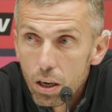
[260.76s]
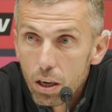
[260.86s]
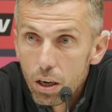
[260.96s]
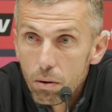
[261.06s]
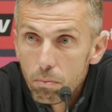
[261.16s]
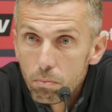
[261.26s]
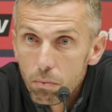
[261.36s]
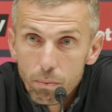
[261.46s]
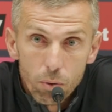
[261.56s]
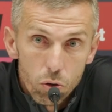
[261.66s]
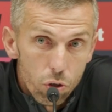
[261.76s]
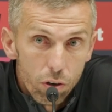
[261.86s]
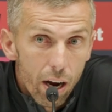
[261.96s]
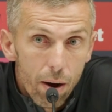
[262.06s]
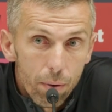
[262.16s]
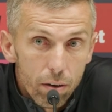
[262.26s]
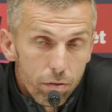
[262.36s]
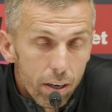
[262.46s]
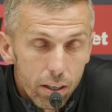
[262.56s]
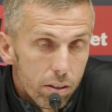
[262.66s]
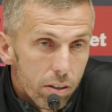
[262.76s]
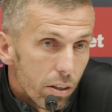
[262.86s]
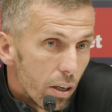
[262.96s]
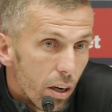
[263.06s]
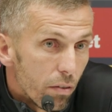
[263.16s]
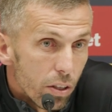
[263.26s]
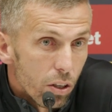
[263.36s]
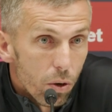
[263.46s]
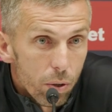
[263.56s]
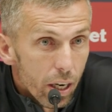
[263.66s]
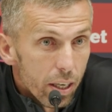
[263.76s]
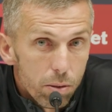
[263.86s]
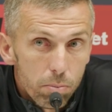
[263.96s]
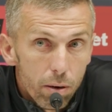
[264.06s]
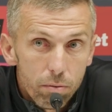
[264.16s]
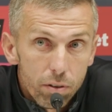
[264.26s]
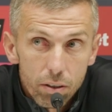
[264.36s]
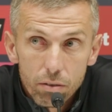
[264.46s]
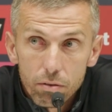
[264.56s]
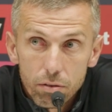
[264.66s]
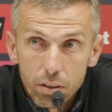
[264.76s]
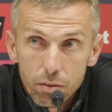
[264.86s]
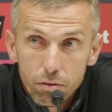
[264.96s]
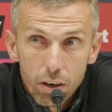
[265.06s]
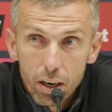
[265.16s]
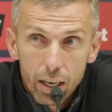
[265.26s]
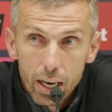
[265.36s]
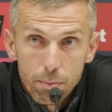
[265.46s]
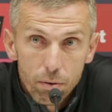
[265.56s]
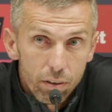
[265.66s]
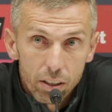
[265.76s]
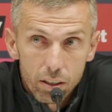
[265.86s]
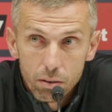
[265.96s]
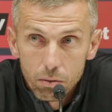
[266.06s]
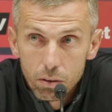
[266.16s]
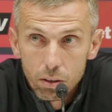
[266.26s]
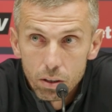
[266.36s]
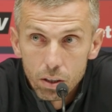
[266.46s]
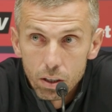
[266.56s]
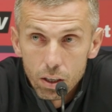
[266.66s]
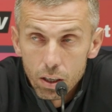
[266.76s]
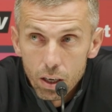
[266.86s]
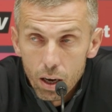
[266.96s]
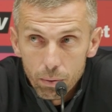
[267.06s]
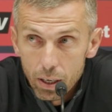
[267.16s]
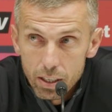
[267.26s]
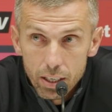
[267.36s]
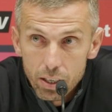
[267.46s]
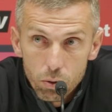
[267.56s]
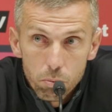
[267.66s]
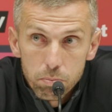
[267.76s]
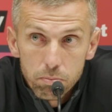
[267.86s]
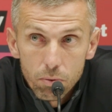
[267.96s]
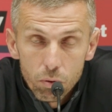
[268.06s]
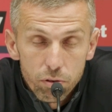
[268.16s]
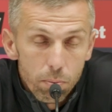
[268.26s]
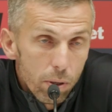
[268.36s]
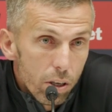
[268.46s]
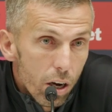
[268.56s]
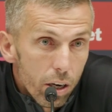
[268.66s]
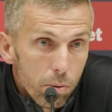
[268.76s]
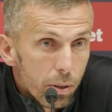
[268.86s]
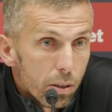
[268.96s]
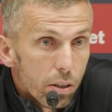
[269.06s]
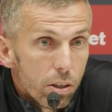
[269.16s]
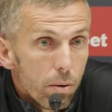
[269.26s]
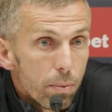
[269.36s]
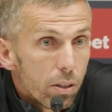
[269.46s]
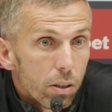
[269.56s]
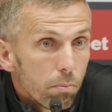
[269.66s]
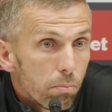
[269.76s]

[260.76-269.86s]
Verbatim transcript: um, I'm not sure how it affects Ivan Toney and his prep for the for the for our game. I think he, I'm guessing as all all footballers are, they'll be determined to